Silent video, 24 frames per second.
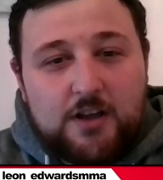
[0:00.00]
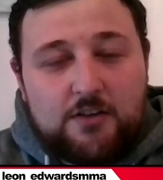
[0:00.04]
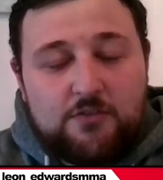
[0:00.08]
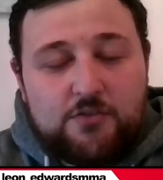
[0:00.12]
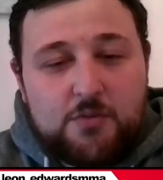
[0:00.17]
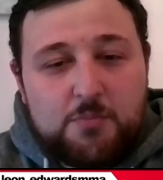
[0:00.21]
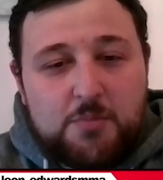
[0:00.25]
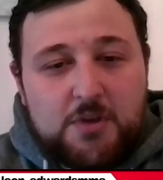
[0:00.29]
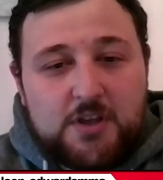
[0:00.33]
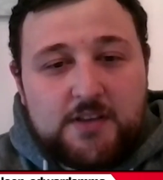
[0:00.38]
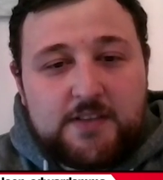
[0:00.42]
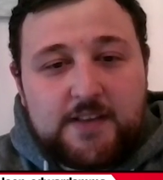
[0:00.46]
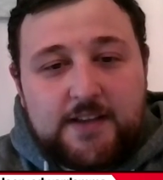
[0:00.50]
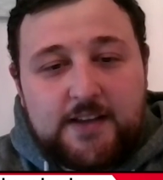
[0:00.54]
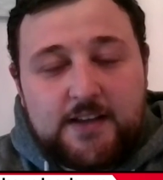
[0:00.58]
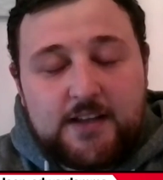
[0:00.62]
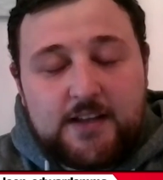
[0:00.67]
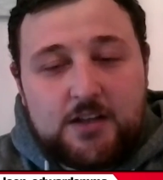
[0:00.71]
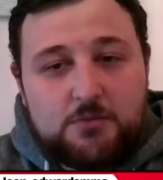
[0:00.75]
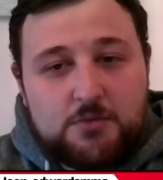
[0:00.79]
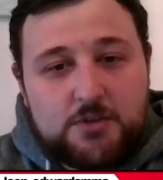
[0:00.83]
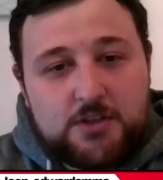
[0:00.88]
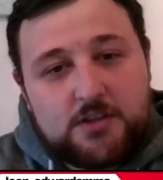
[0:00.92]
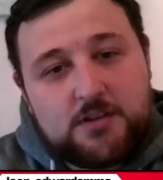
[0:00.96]
How have you been
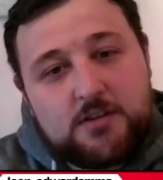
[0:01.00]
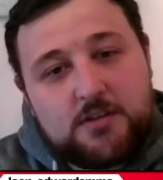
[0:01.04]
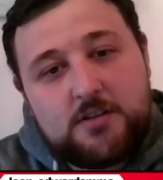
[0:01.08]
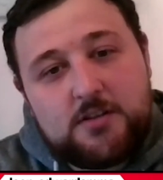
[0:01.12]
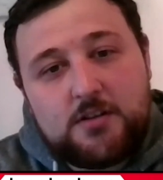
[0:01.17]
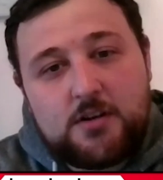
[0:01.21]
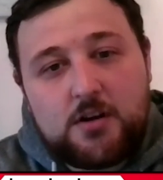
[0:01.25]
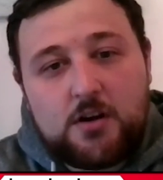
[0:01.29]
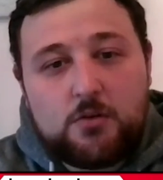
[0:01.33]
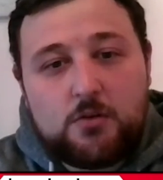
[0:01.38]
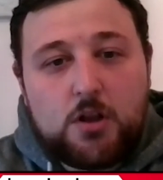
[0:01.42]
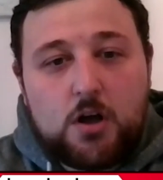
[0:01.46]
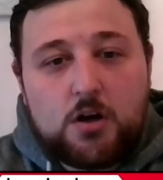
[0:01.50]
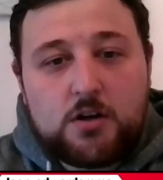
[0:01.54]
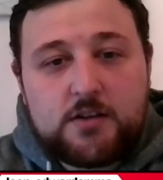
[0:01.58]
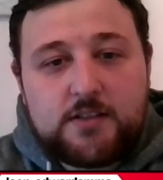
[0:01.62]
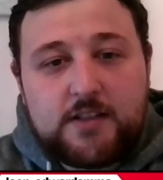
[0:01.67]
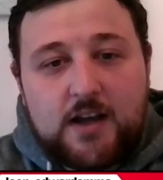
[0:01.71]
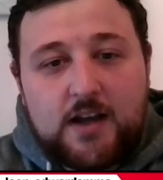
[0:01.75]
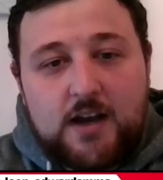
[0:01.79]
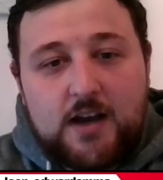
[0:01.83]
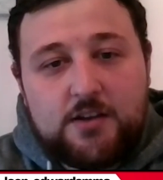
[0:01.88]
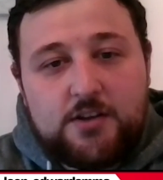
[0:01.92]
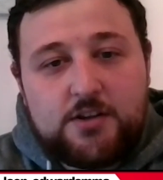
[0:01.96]
dealing with,
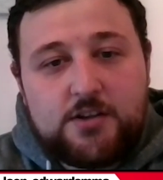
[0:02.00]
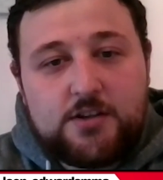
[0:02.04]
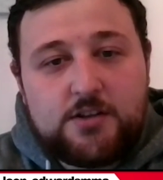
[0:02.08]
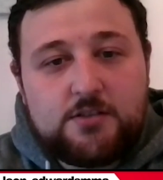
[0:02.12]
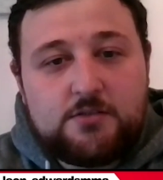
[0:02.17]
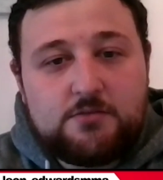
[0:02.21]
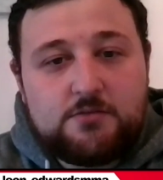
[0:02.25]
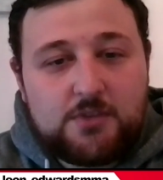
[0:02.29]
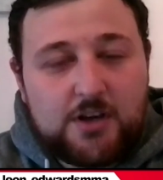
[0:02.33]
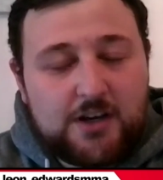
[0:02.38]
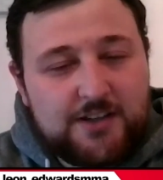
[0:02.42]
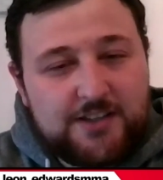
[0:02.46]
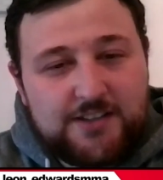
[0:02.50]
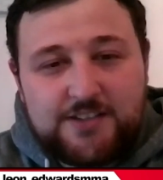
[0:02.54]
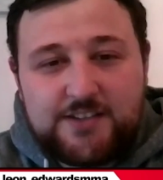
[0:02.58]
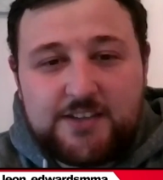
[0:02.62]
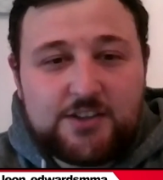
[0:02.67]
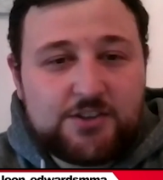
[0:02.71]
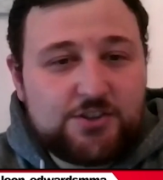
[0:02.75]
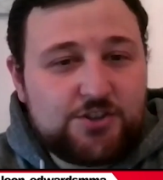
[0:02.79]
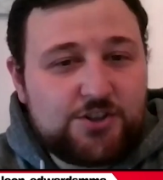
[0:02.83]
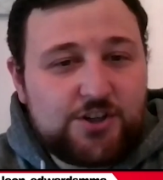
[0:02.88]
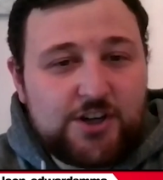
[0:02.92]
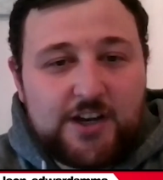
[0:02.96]
lockdown, and are you
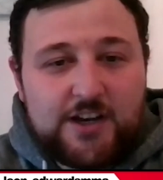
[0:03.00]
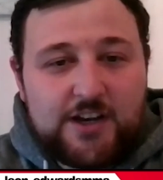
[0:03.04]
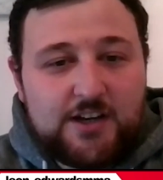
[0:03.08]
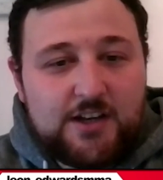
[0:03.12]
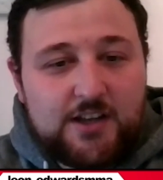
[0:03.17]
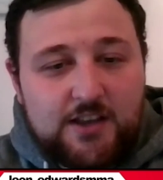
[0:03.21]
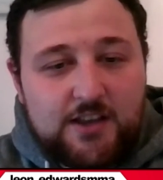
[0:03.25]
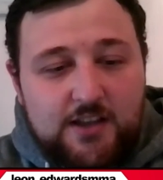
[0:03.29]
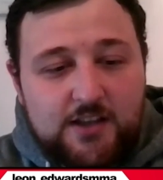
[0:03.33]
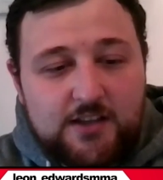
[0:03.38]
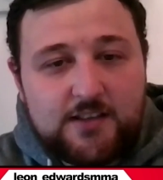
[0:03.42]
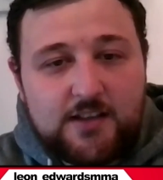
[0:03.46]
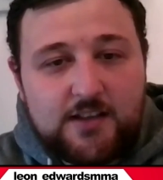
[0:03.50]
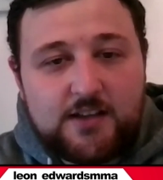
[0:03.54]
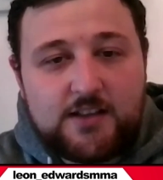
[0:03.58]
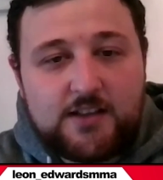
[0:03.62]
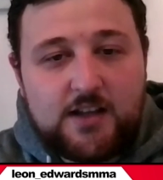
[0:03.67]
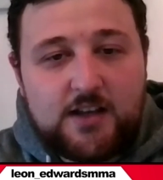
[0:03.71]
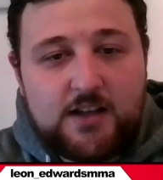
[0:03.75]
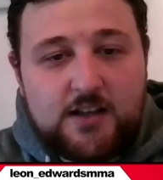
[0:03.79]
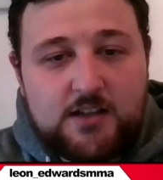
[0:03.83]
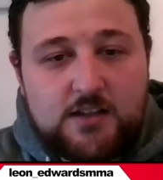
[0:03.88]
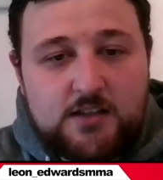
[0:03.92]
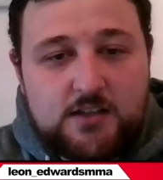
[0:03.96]
still training and things like
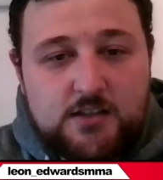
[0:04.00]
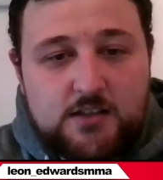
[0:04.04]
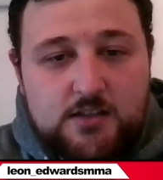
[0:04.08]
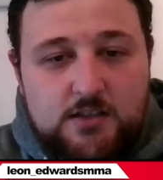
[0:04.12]
that?